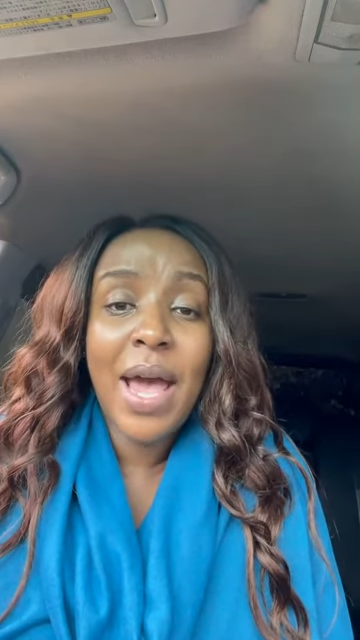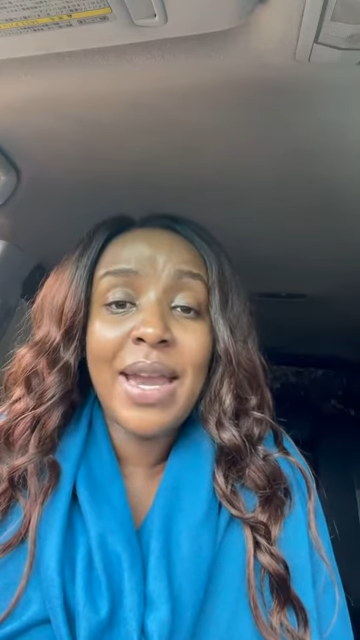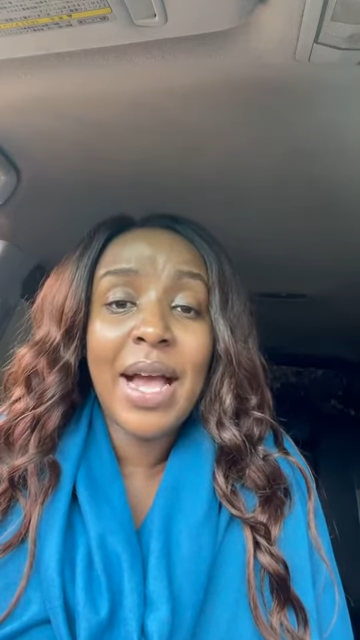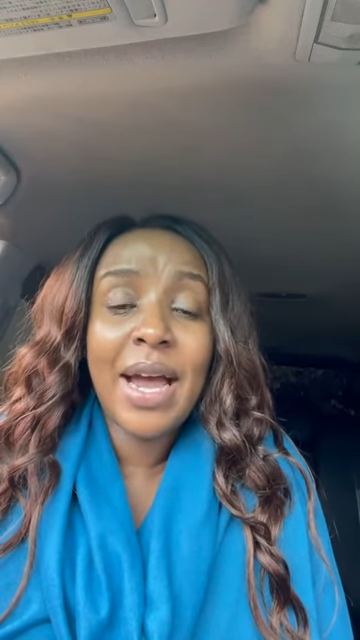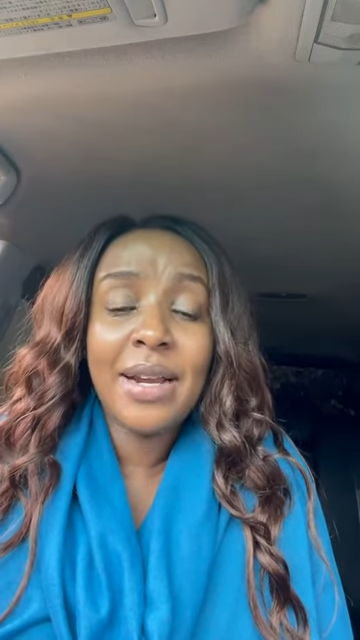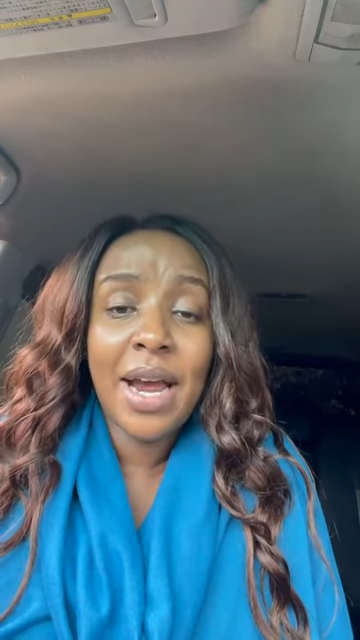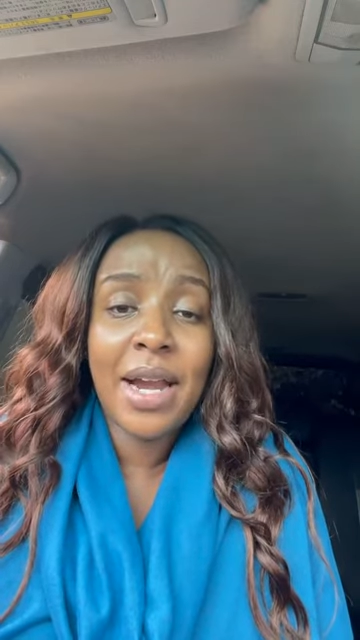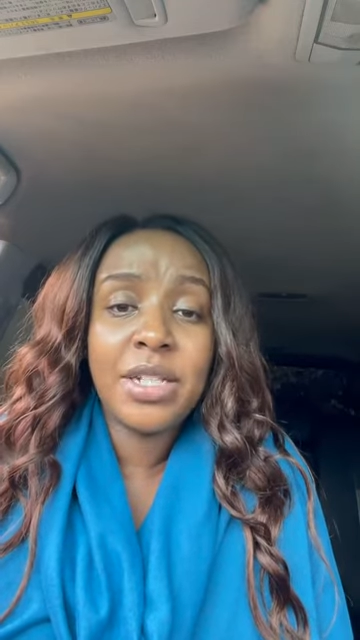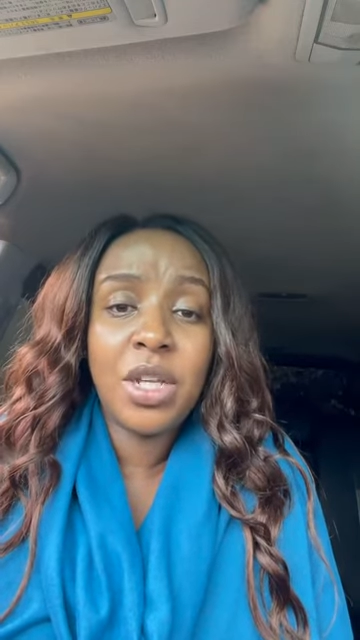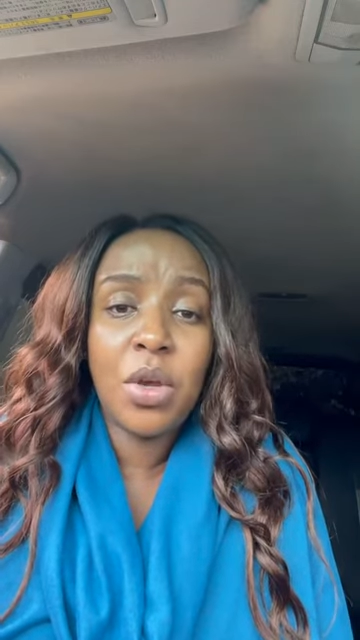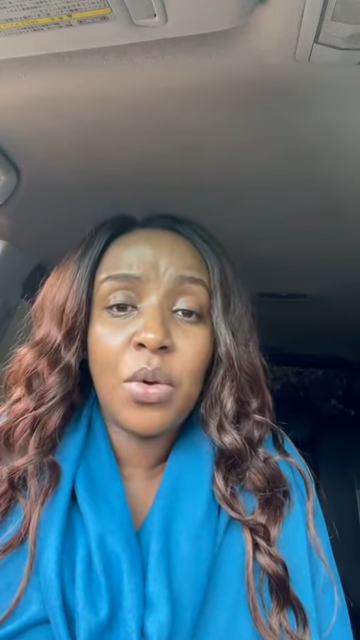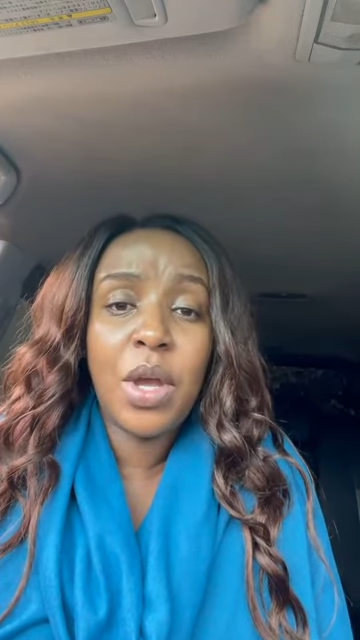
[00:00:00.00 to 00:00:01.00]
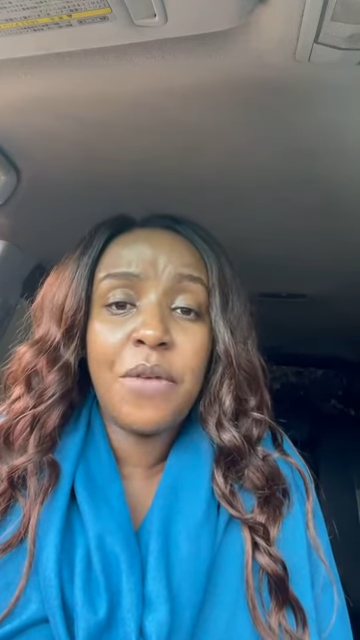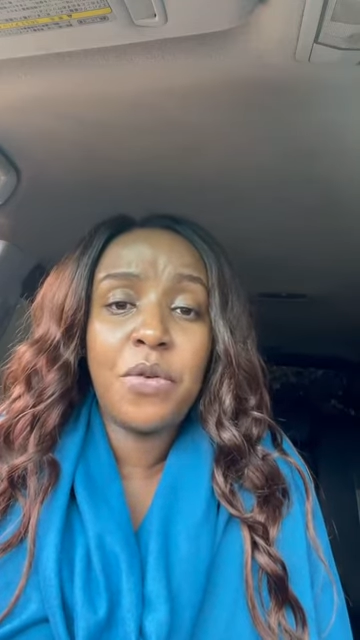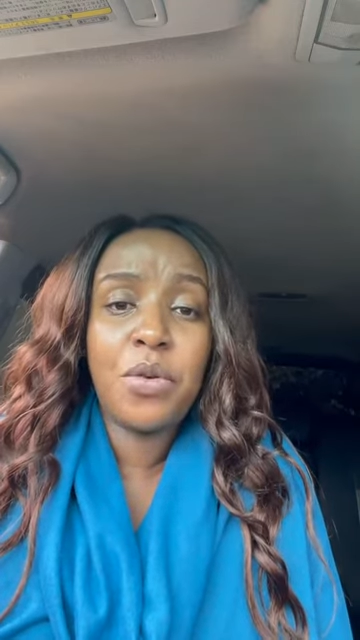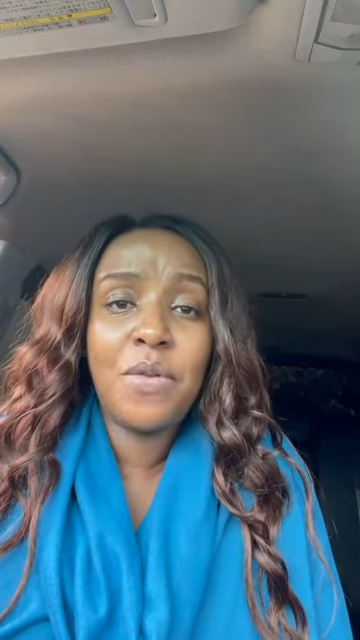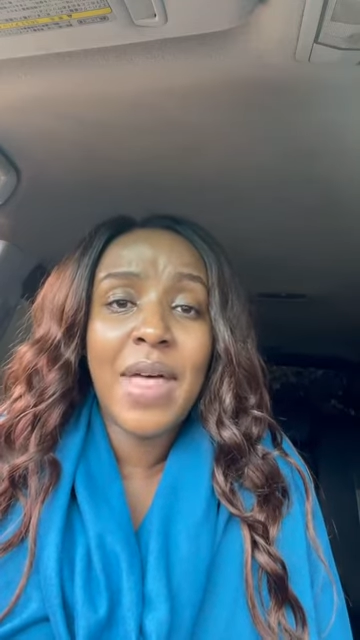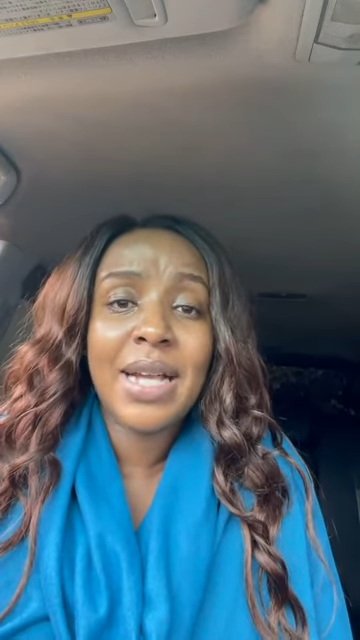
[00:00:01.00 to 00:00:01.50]
And I can guarantee you, if you
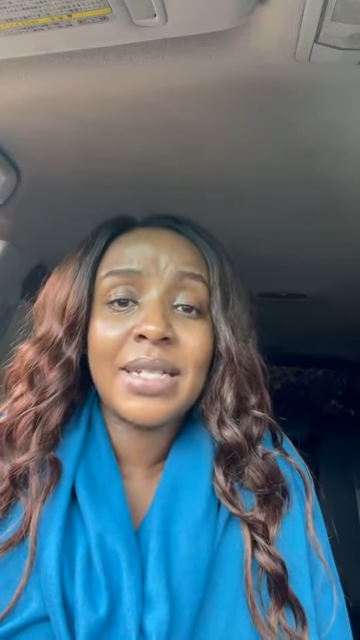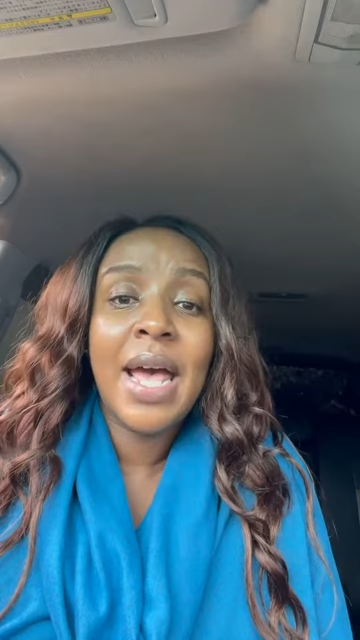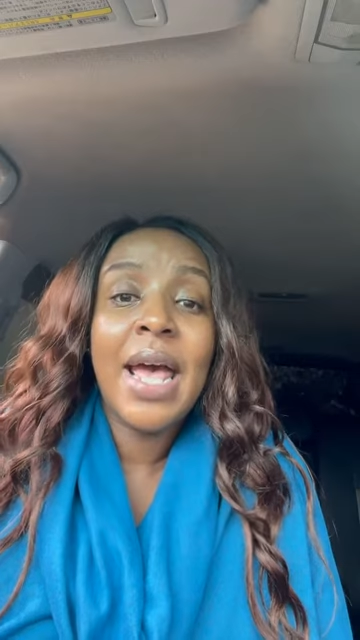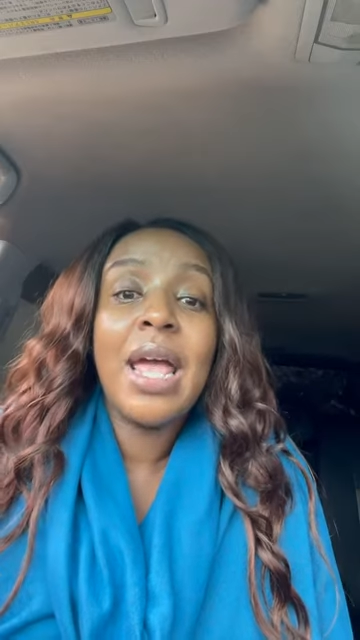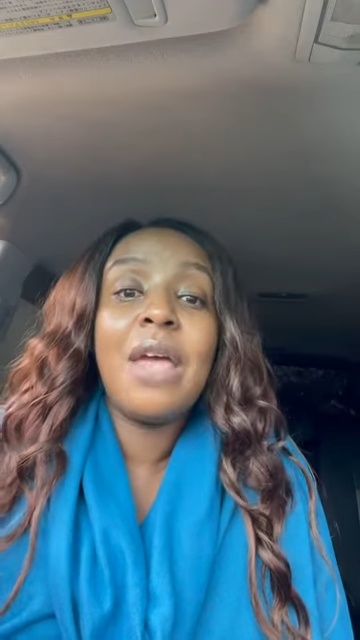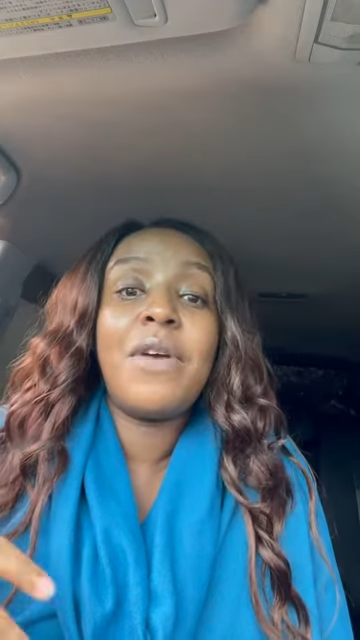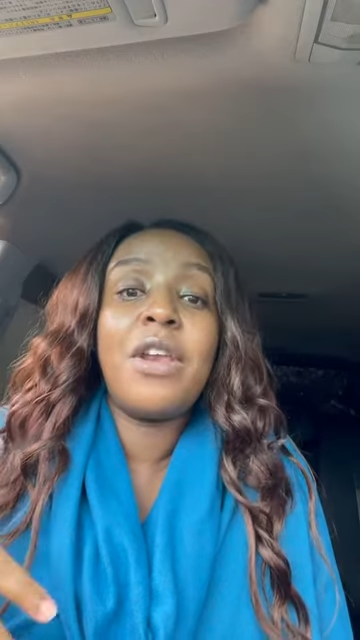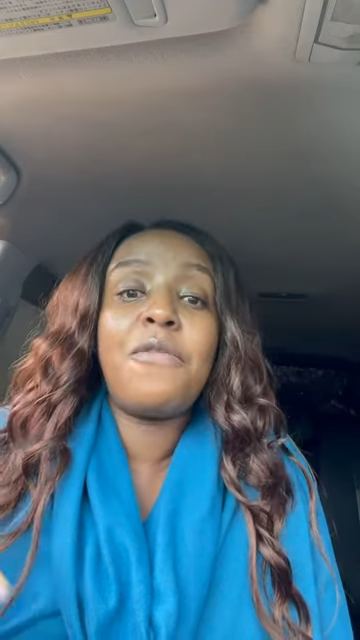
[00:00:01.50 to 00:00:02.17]
do that, even